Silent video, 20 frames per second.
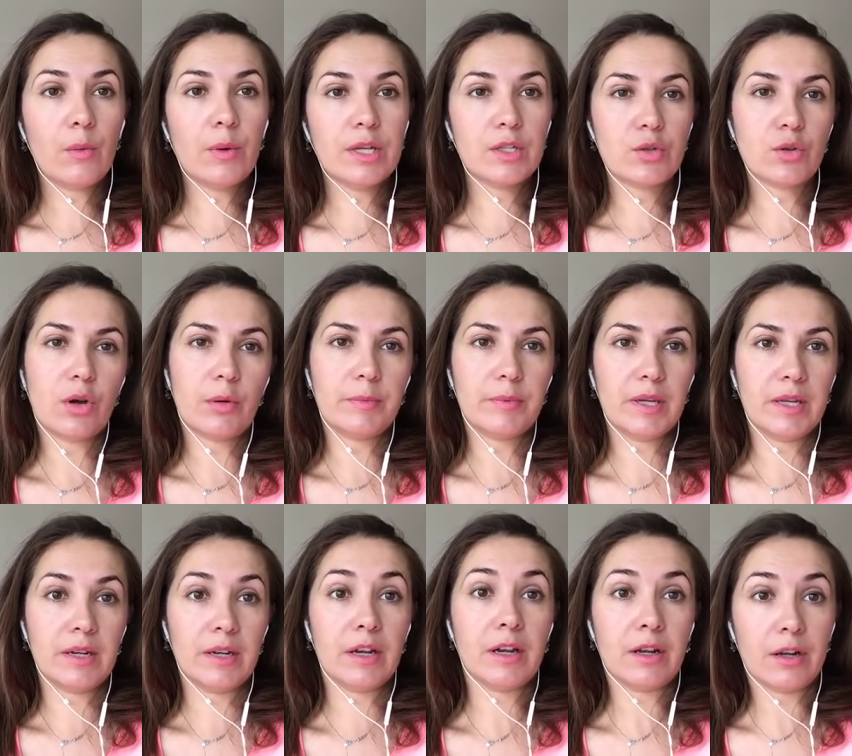way to
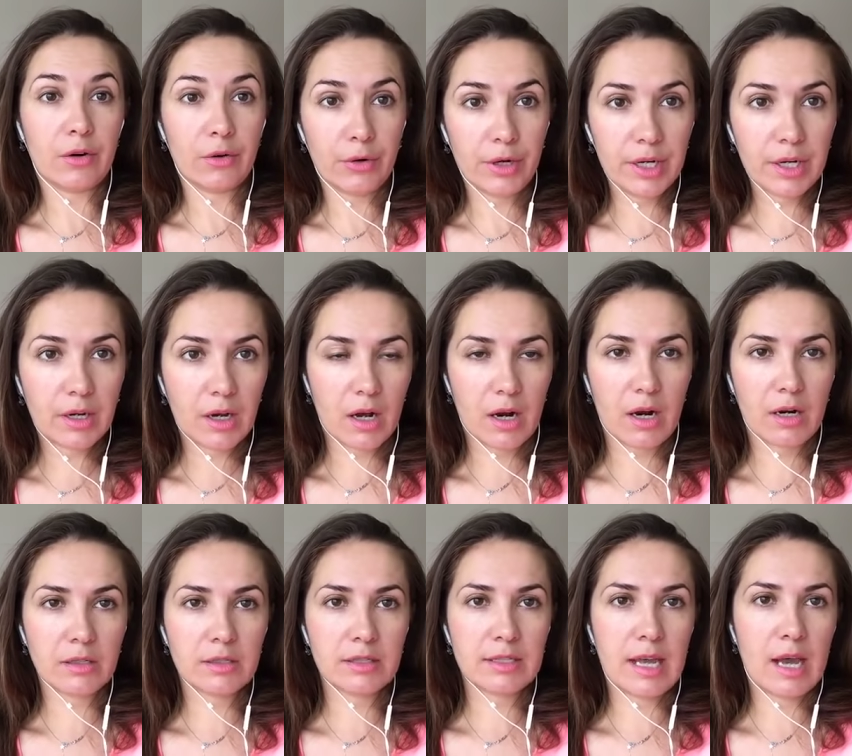obtain a green
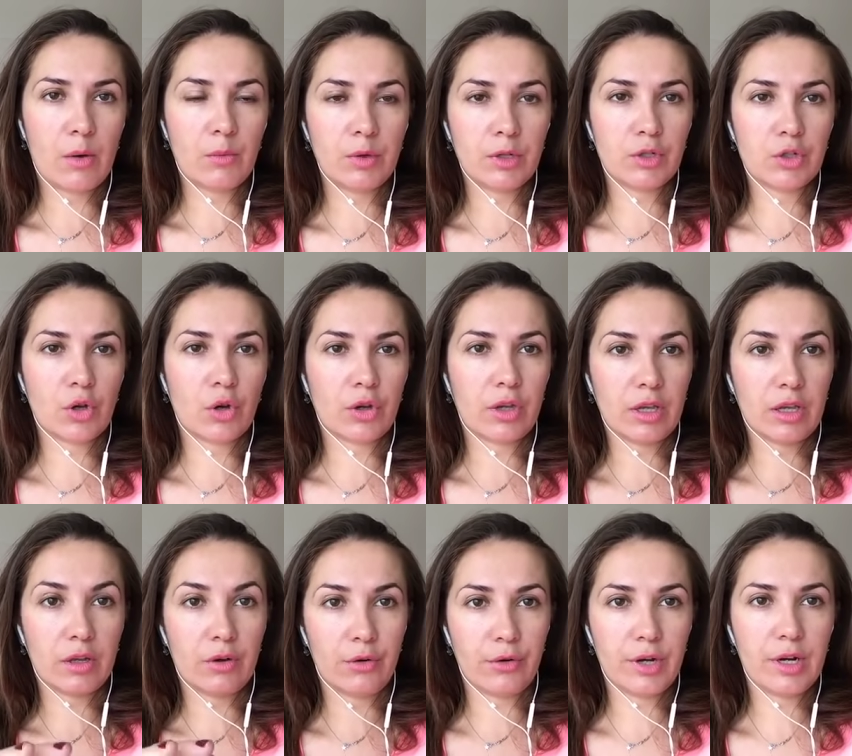card, now we're
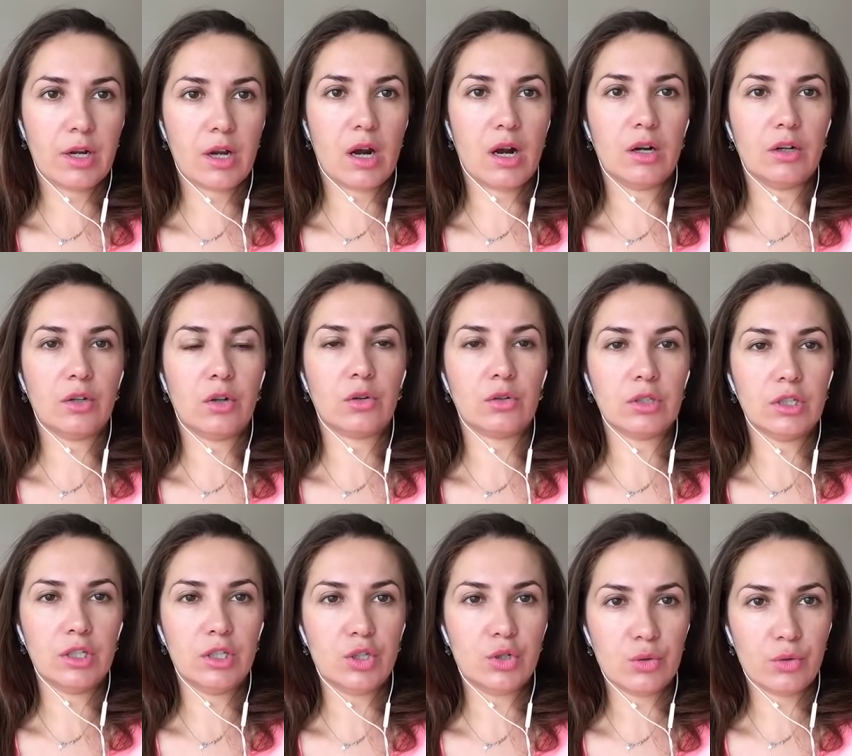talking green card, not
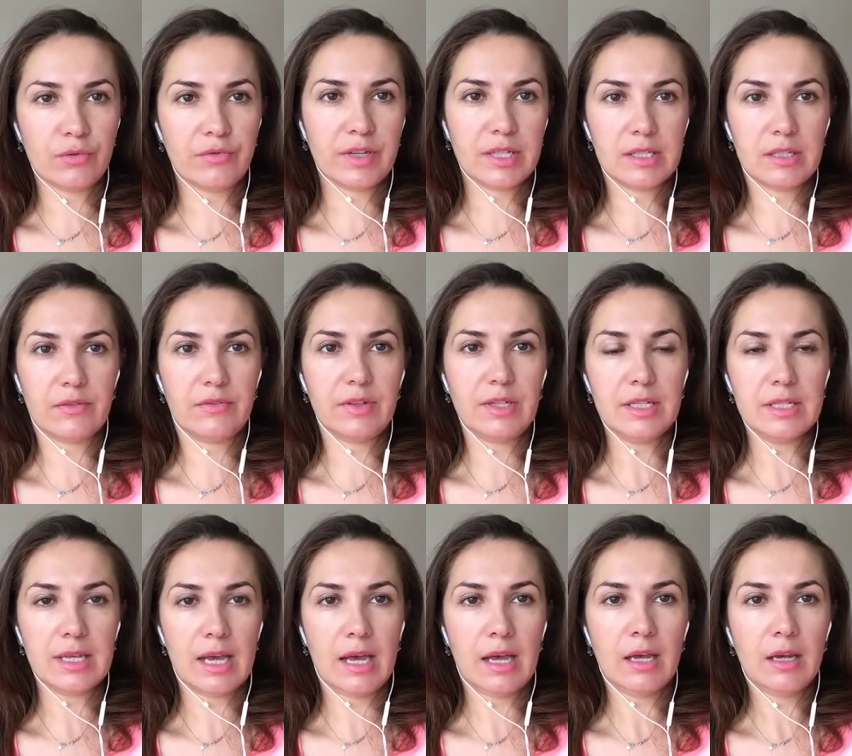E2 investor
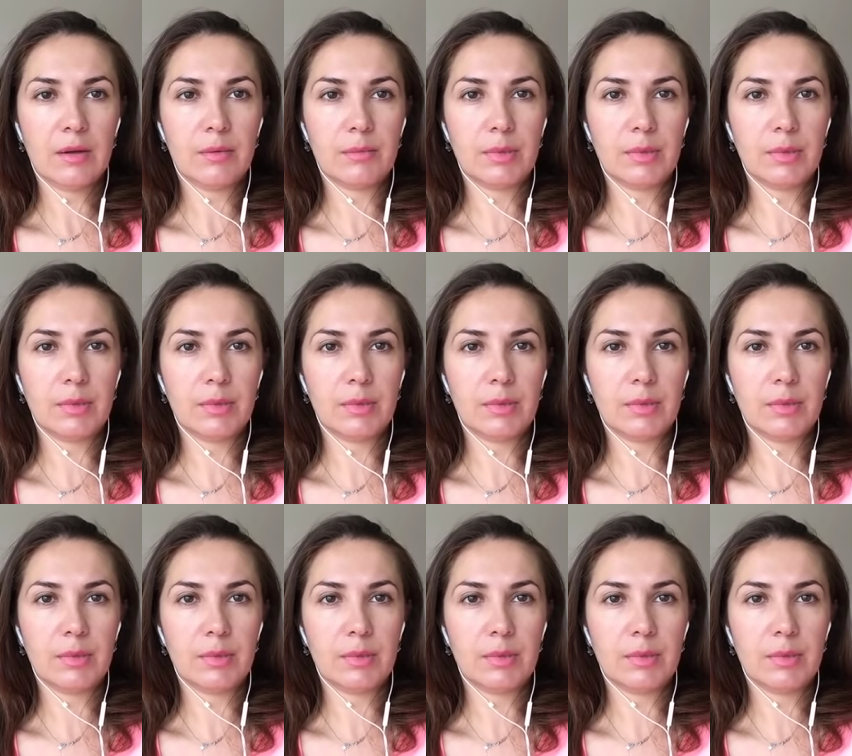visa,